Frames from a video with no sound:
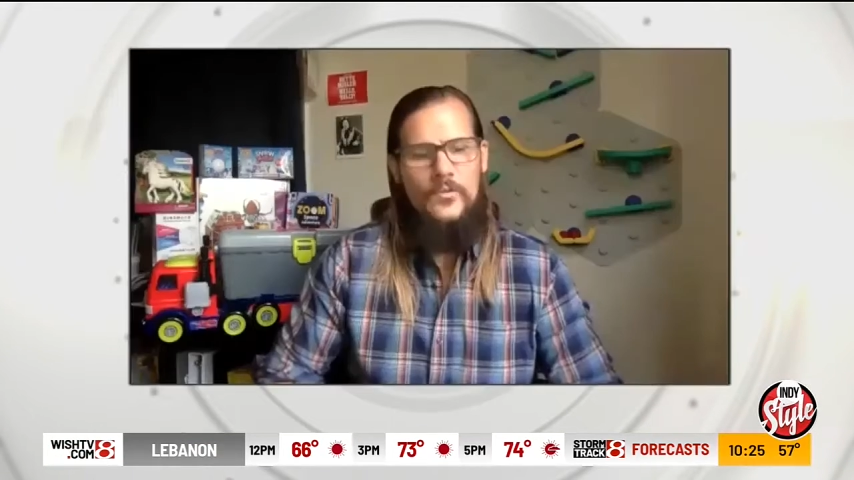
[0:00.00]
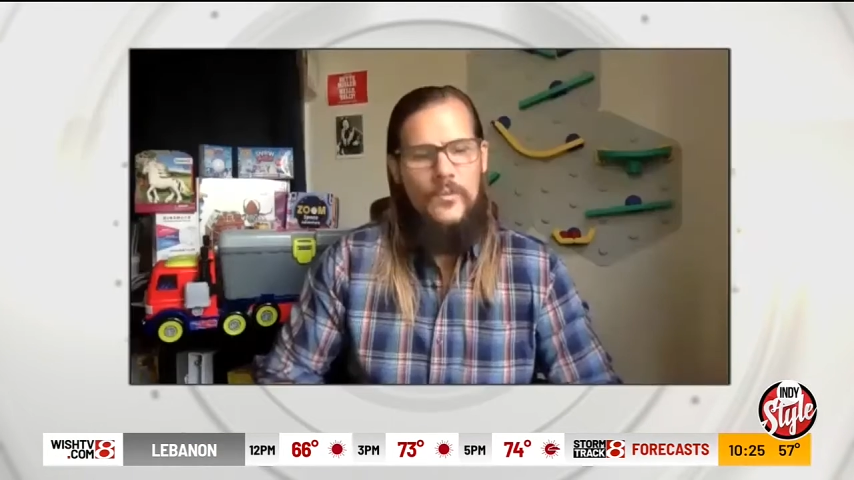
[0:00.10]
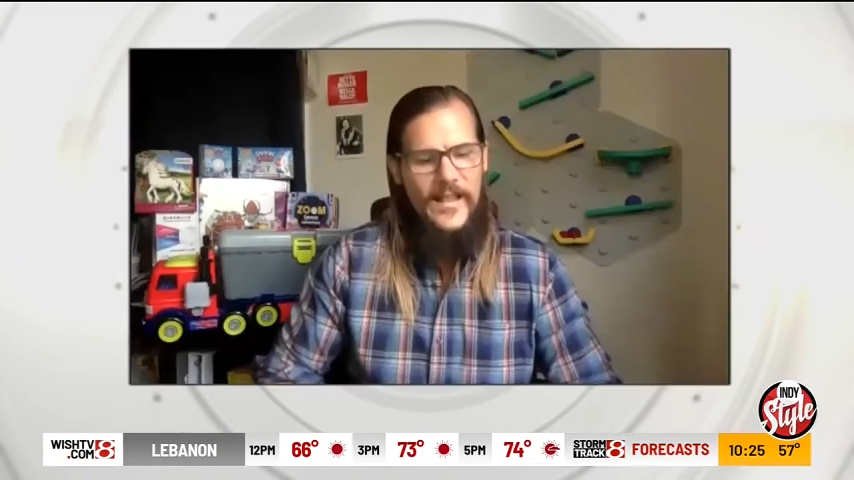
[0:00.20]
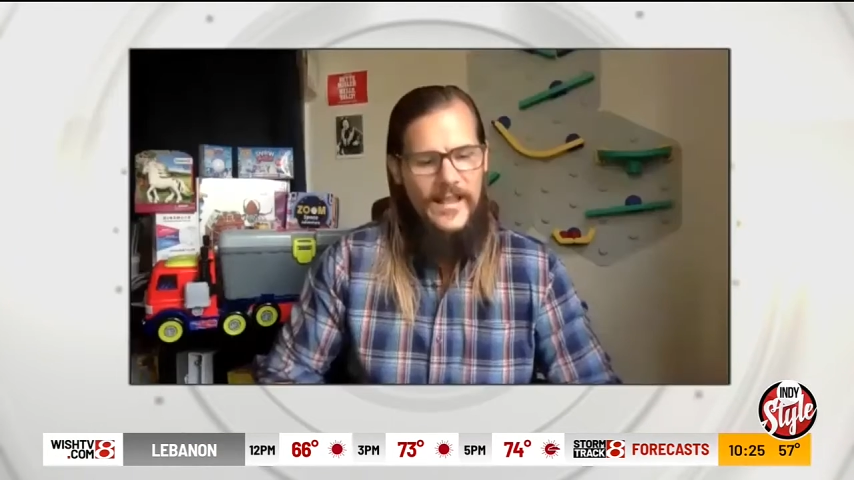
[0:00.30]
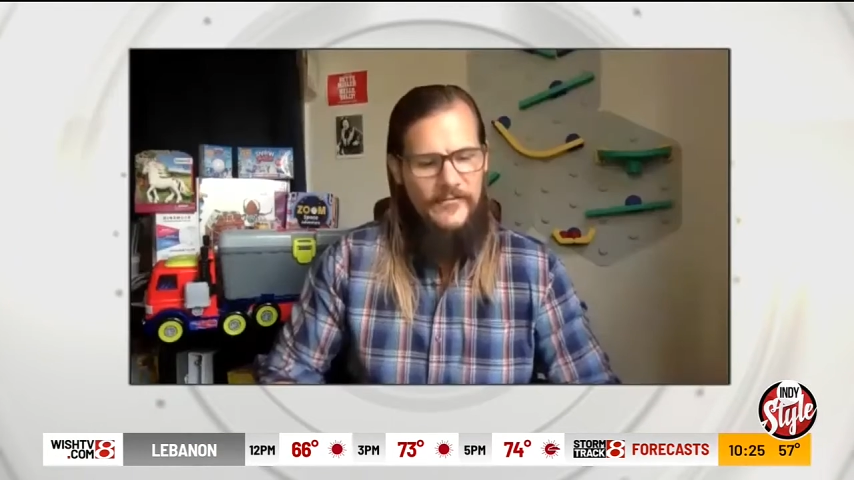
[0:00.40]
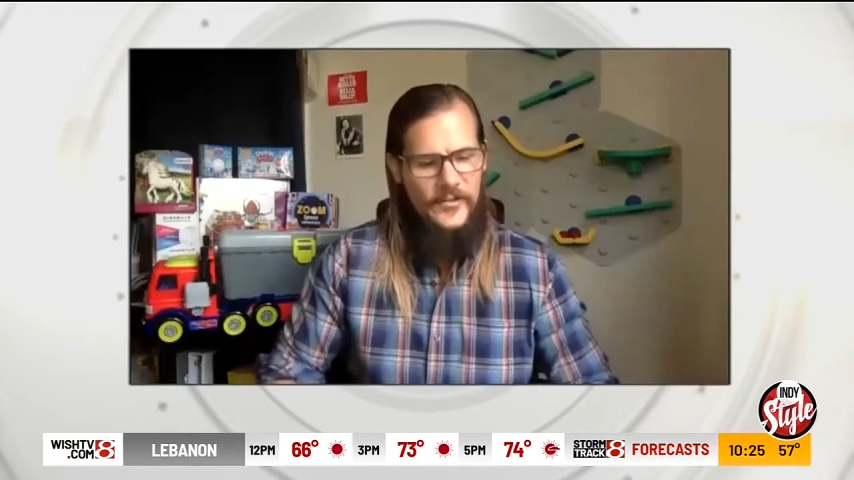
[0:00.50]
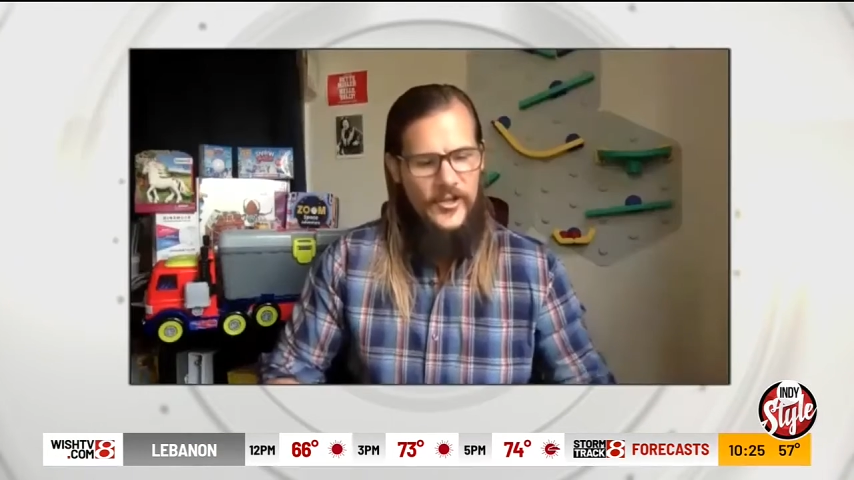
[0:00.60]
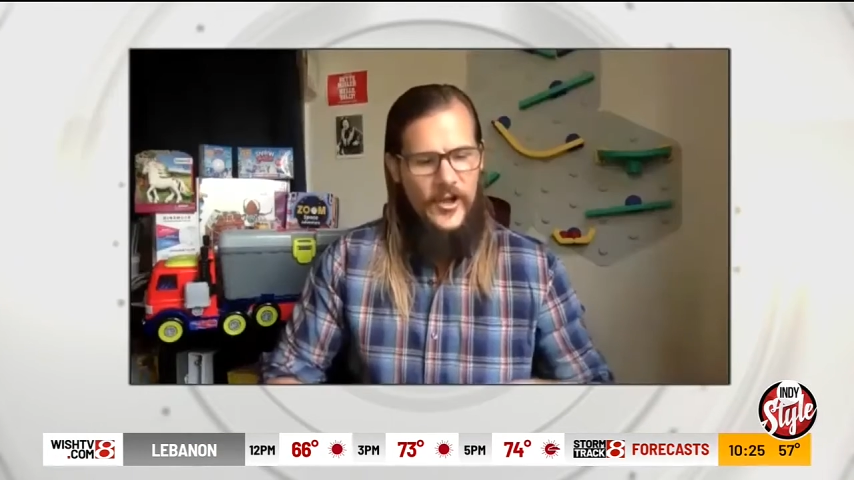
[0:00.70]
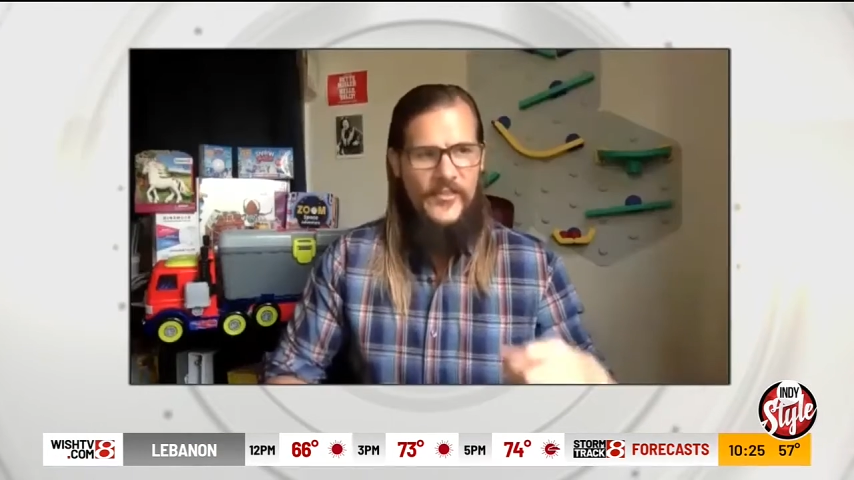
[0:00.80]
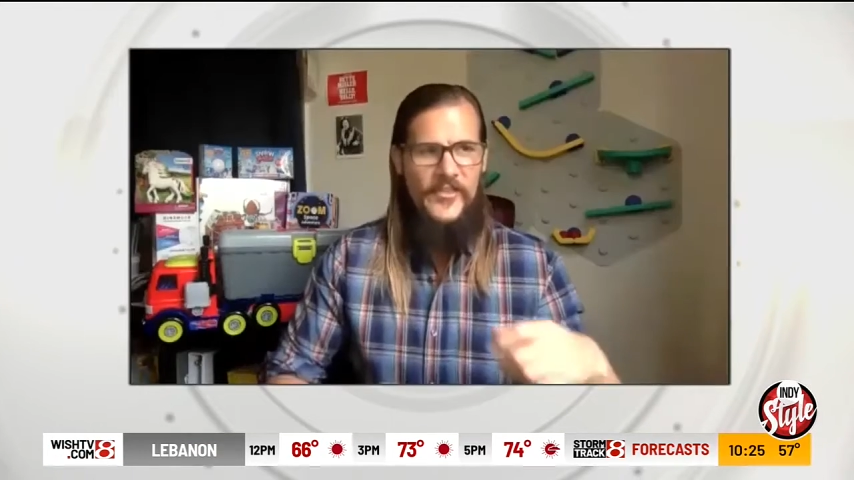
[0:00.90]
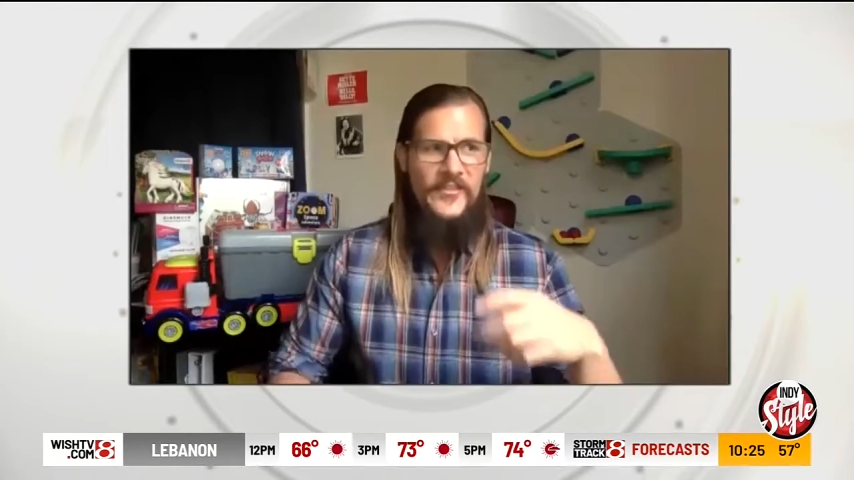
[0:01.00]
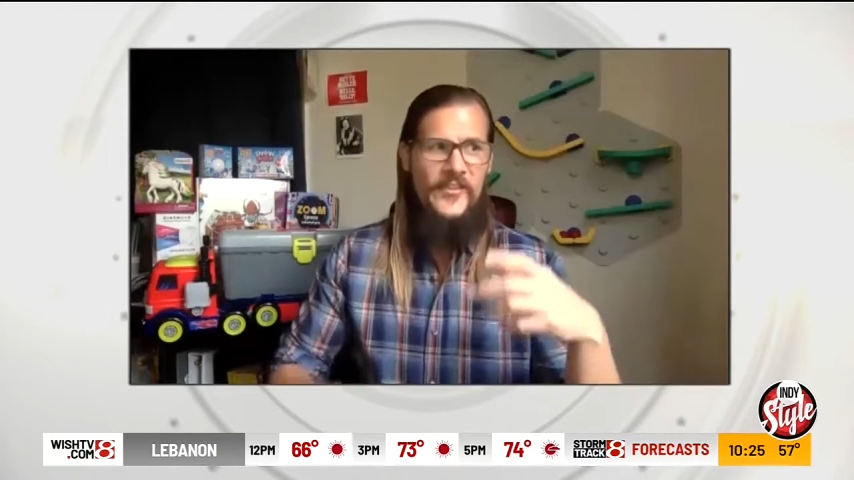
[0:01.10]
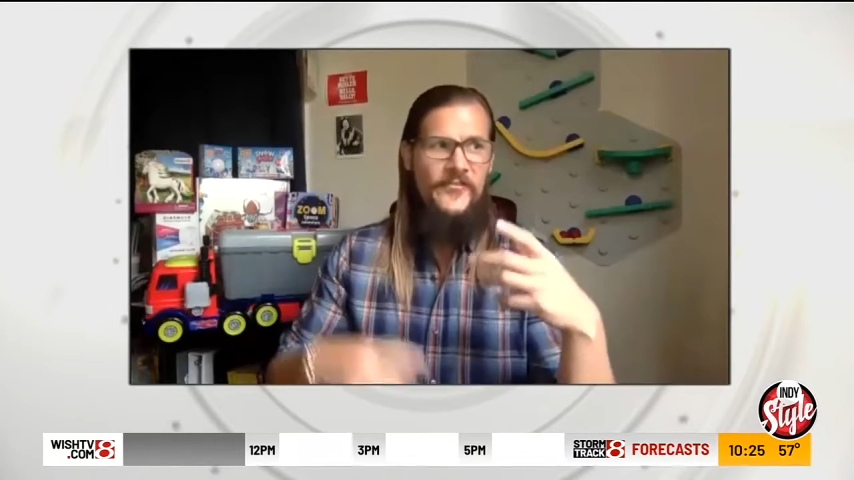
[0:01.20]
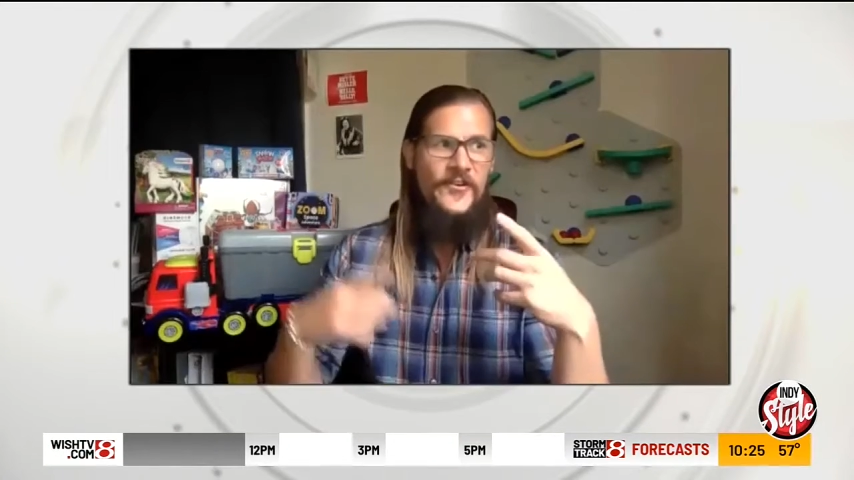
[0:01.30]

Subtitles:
Well, I think the